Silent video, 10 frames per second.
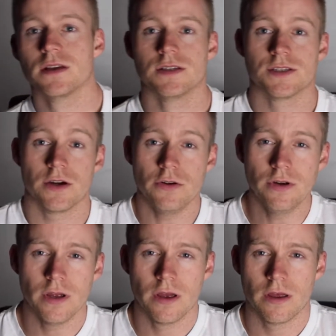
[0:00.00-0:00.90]
So,
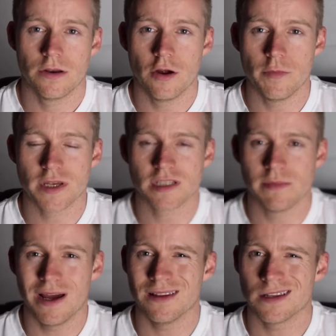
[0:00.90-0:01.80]
with no messing
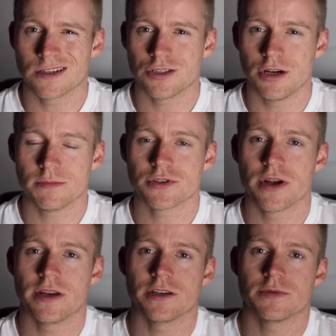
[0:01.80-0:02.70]
about, let's jump
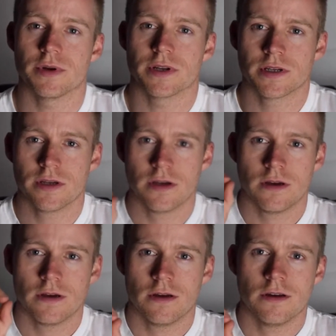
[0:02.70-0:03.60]
straight into it.
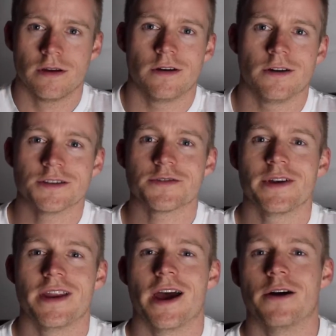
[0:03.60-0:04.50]
On screen,
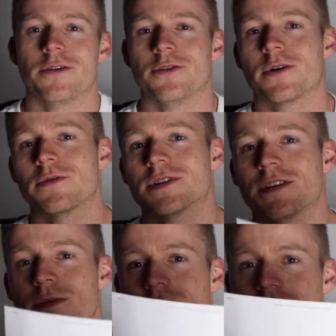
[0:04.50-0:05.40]

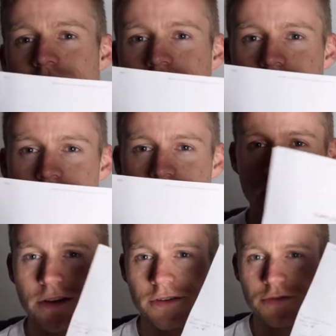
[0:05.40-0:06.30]
these here are
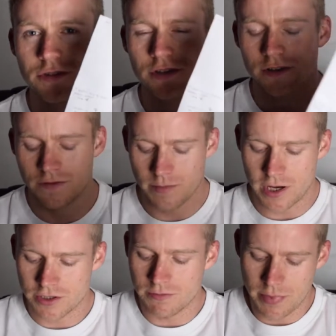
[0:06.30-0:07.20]
a nutritional
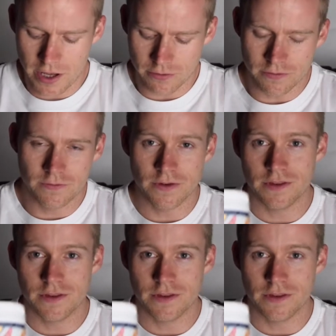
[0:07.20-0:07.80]
information panel for